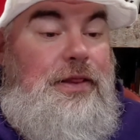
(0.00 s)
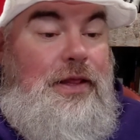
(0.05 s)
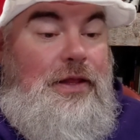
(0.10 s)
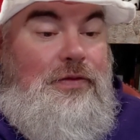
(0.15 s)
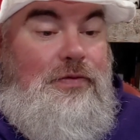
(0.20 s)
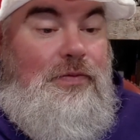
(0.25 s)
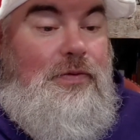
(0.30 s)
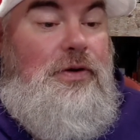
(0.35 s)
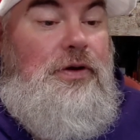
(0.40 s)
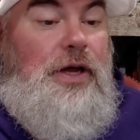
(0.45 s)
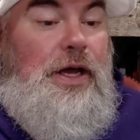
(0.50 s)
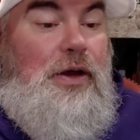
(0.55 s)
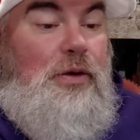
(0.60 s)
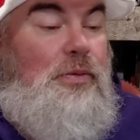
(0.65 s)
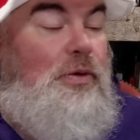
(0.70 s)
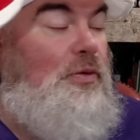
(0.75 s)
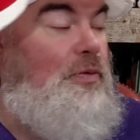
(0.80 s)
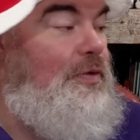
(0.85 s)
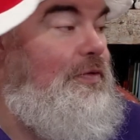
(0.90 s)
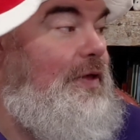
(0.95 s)
That's what
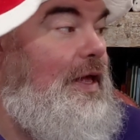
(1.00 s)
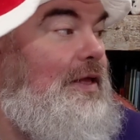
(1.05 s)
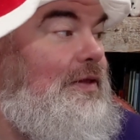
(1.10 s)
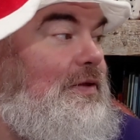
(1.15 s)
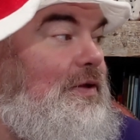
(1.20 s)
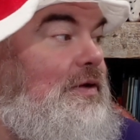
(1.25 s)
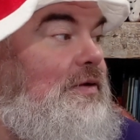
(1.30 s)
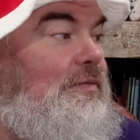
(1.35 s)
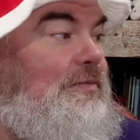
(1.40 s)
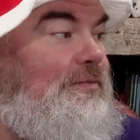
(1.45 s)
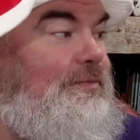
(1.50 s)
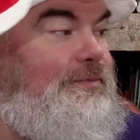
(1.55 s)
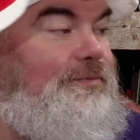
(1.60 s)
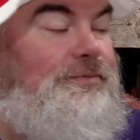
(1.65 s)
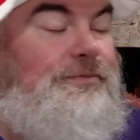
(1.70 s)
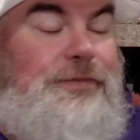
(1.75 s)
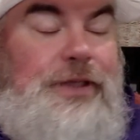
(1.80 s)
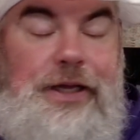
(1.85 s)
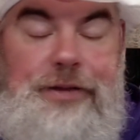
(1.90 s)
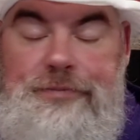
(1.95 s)
Albert was asking.
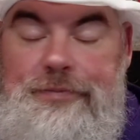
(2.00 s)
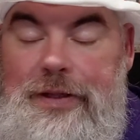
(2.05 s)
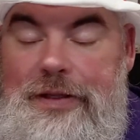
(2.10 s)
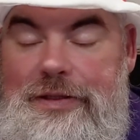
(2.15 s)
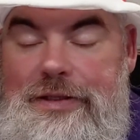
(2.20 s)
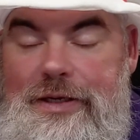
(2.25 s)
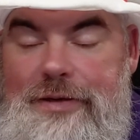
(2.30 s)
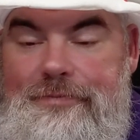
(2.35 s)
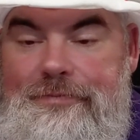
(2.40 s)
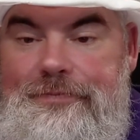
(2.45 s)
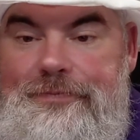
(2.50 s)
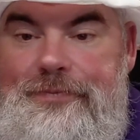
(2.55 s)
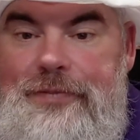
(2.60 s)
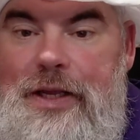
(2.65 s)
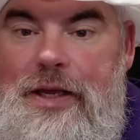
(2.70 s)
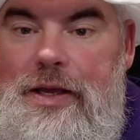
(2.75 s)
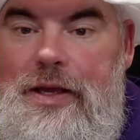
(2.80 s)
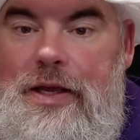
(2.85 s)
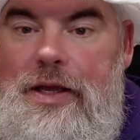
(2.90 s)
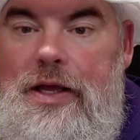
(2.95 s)
Yeah, that's it.
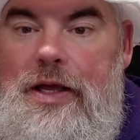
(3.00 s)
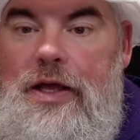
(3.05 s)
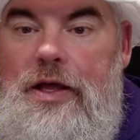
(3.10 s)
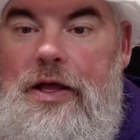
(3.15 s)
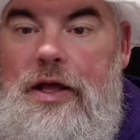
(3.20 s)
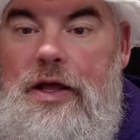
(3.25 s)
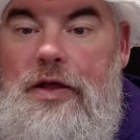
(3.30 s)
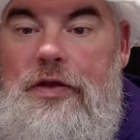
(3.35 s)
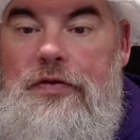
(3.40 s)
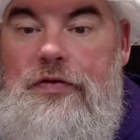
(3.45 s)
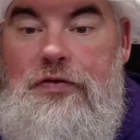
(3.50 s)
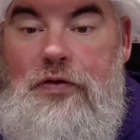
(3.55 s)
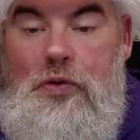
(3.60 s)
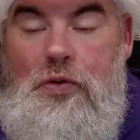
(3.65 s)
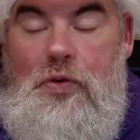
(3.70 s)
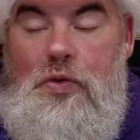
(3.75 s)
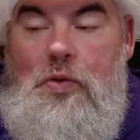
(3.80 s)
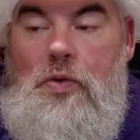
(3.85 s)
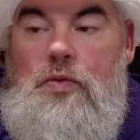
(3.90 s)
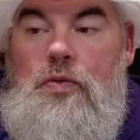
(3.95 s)

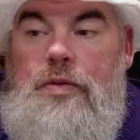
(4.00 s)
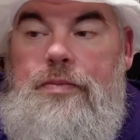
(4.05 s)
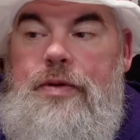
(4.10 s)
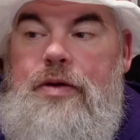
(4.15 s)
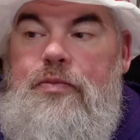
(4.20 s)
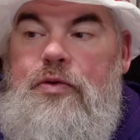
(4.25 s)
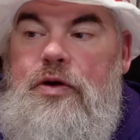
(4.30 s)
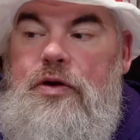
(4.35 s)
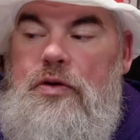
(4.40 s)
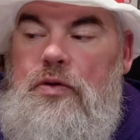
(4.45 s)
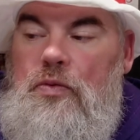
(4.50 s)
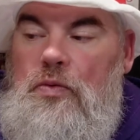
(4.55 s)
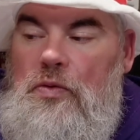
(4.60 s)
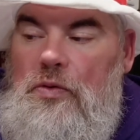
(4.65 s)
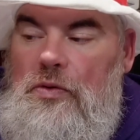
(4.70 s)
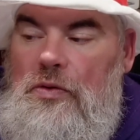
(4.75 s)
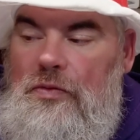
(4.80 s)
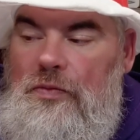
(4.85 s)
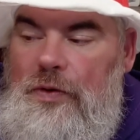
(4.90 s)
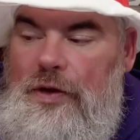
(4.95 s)
So remember, in a
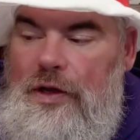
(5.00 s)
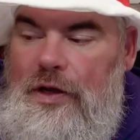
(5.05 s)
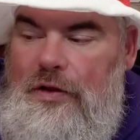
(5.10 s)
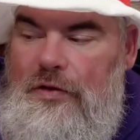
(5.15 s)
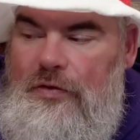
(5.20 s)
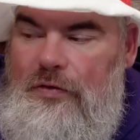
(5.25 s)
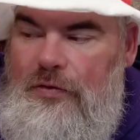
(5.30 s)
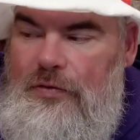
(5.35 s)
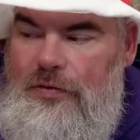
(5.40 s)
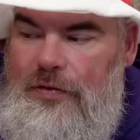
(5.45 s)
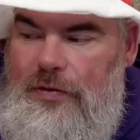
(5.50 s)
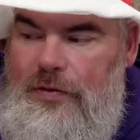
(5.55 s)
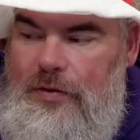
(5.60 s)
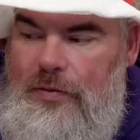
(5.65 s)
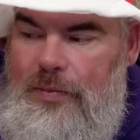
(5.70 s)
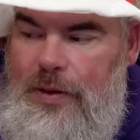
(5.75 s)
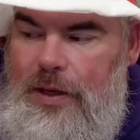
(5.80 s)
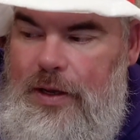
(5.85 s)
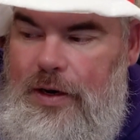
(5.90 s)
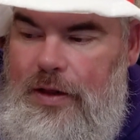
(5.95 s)
world where you can choose to
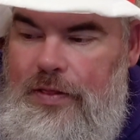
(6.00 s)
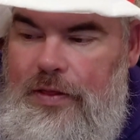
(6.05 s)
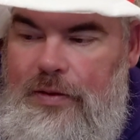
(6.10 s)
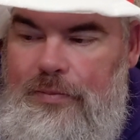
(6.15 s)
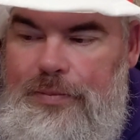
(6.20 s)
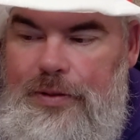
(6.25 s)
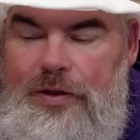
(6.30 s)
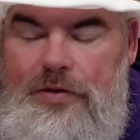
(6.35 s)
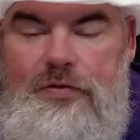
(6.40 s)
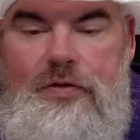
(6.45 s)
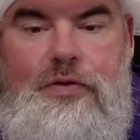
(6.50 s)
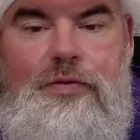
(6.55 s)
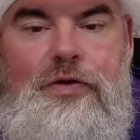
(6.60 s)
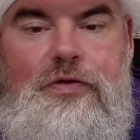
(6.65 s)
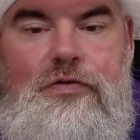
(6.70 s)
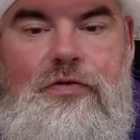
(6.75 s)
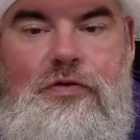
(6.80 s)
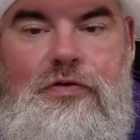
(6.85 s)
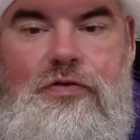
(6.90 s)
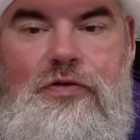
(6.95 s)
be anything, please
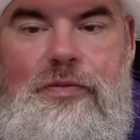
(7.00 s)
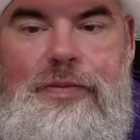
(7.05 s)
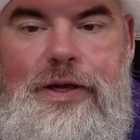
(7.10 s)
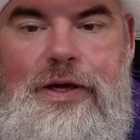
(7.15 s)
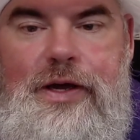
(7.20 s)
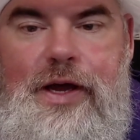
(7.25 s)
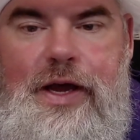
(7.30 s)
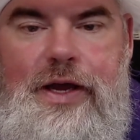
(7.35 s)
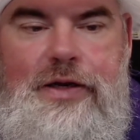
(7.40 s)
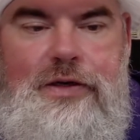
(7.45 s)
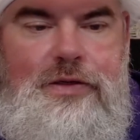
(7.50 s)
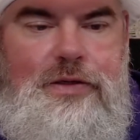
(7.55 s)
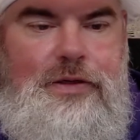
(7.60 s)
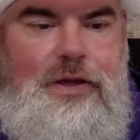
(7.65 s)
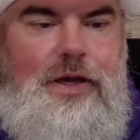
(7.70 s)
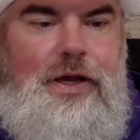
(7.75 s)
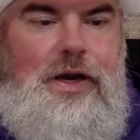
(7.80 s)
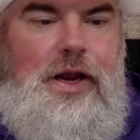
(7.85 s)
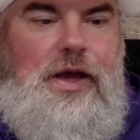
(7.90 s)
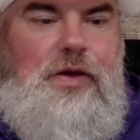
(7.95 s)
always choose to be kind.
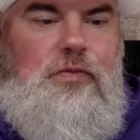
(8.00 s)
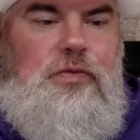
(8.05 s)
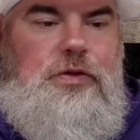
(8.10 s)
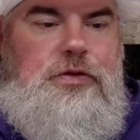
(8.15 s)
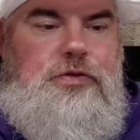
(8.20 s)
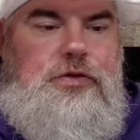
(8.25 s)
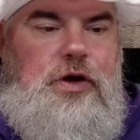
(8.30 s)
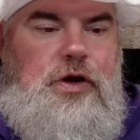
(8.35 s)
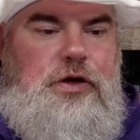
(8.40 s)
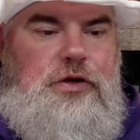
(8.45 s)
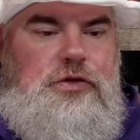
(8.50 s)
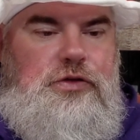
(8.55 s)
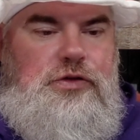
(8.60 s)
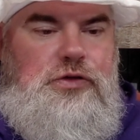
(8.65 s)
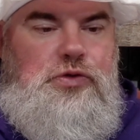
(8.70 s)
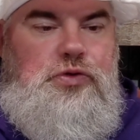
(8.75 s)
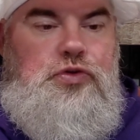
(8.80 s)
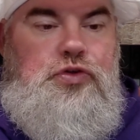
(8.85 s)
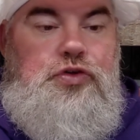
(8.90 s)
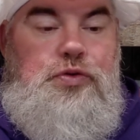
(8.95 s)
And I will talk to
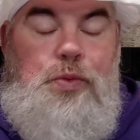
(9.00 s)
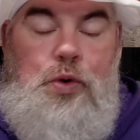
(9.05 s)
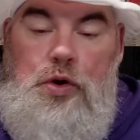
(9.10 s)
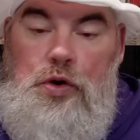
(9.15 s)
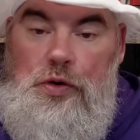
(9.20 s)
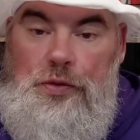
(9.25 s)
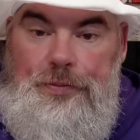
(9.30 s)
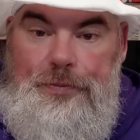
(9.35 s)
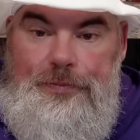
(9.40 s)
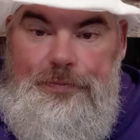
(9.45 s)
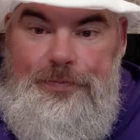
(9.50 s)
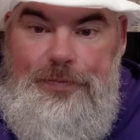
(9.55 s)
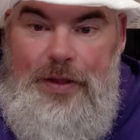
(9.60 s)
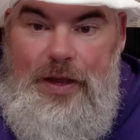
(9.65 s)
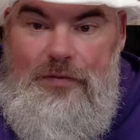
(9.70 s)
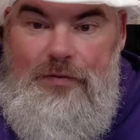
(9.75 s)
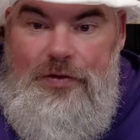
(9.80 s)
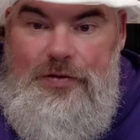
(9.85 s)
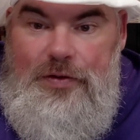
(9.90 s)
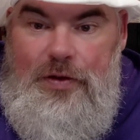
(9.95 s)
you tomorrow.
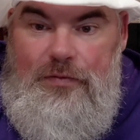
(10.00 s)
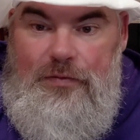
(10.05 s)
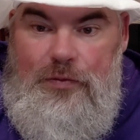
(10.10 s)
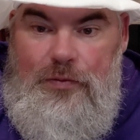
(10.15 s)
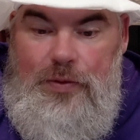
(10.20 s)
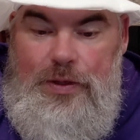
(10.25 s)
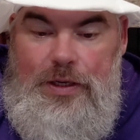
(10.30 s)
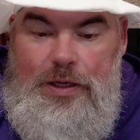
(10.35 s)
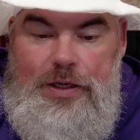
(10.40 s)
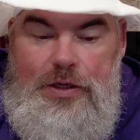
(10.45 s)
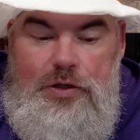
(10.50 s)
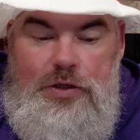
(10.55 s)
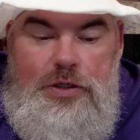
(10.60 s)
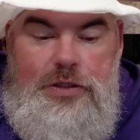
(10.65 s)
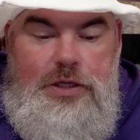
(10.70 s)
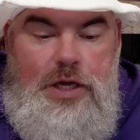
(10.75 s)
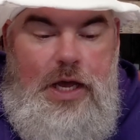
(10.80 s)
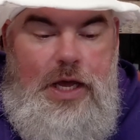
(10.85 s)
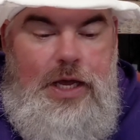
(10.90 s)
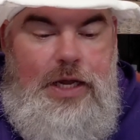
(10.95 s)
Have yourself a really good
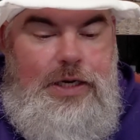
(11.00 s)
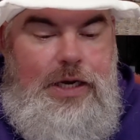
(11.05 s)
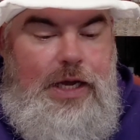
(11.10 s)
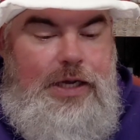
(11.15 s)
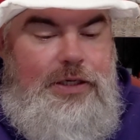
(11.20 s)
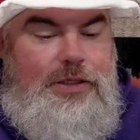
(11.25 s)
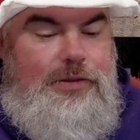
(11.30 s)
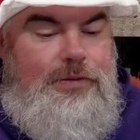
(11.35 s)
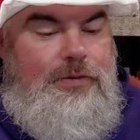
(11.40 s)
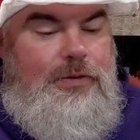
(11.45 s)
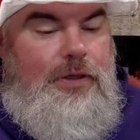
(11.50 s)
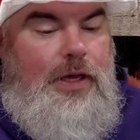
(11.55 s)
night.